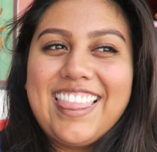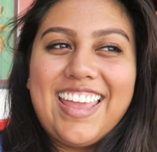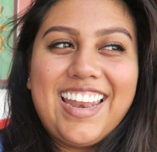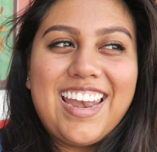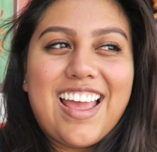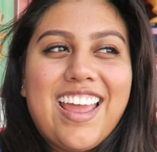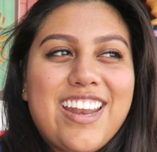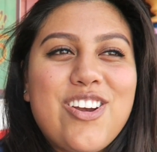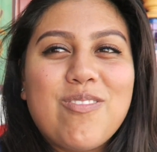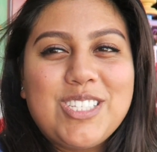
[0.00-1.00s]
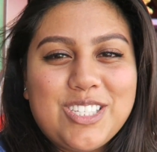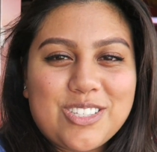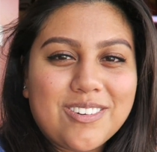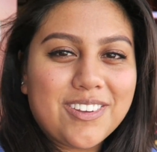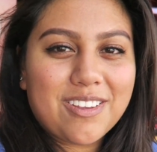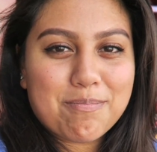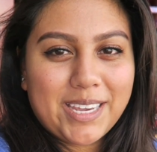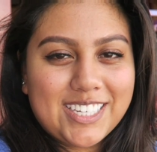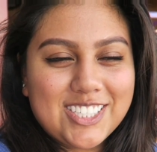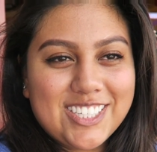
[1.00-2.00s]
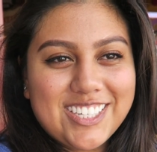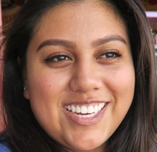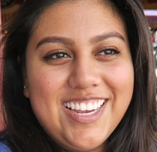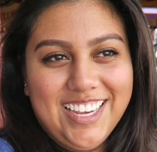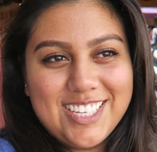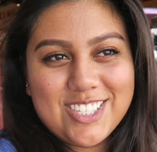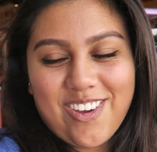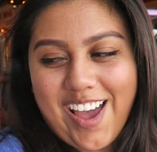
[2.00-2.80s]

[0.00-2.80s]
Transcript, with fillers: and then I didn't know what to do for the picture so